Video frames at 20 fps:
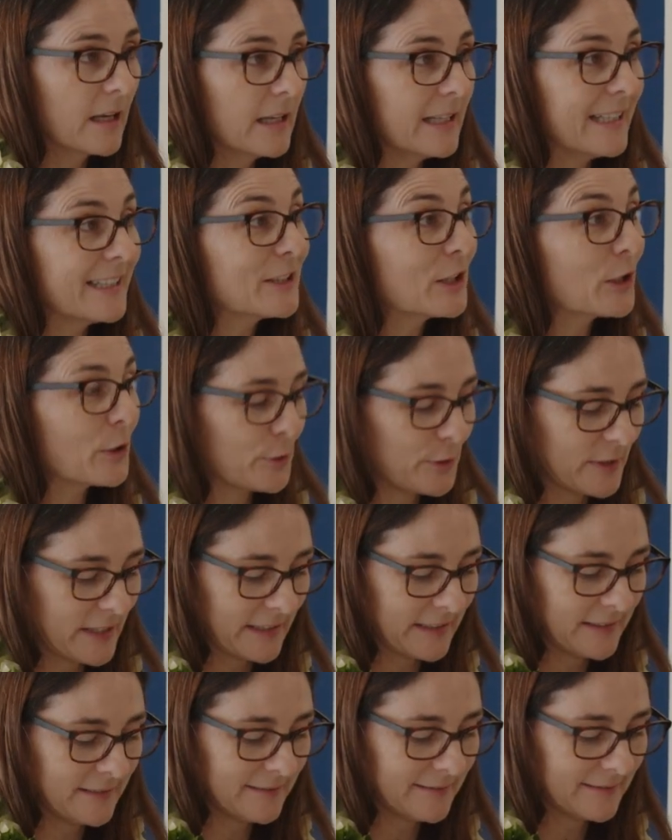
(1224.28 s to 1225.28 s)
In
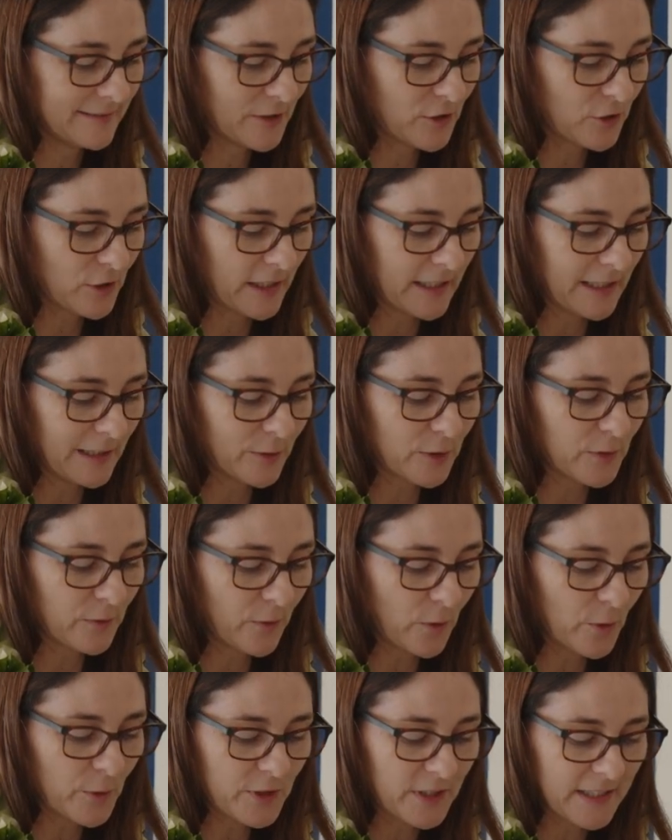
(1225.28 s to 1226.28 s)
closing, Australia looks
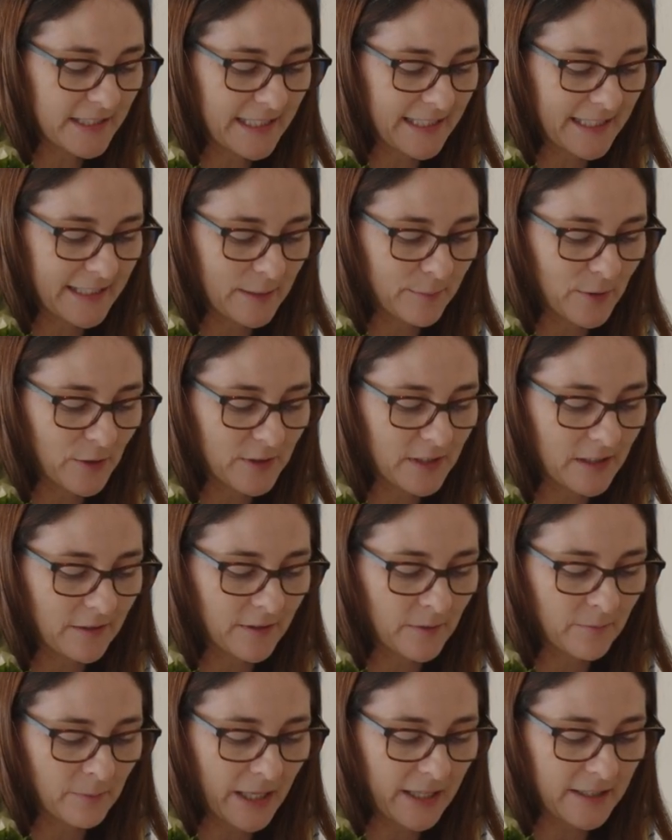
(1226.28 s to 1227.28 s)
forward to seeing the
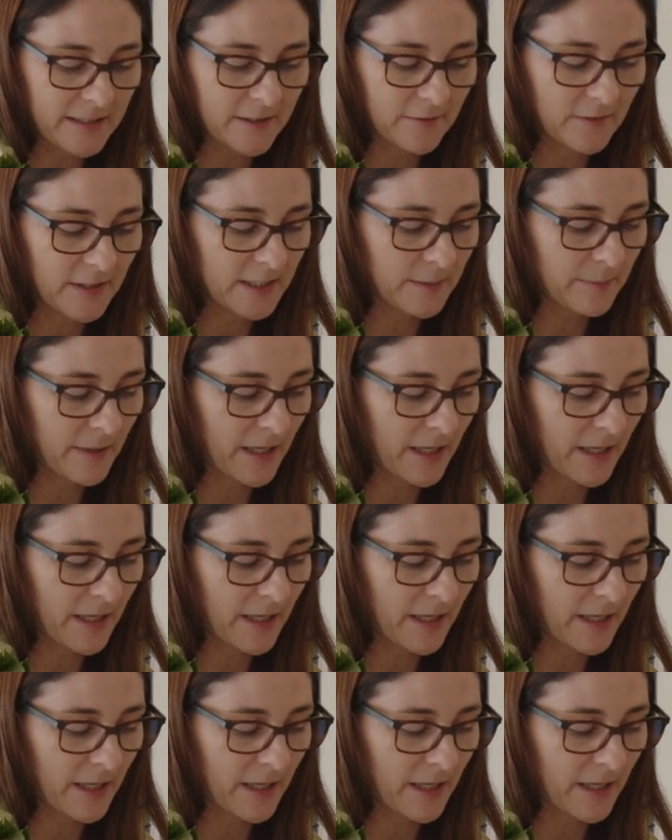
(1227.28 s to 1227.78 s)
positive impacts of this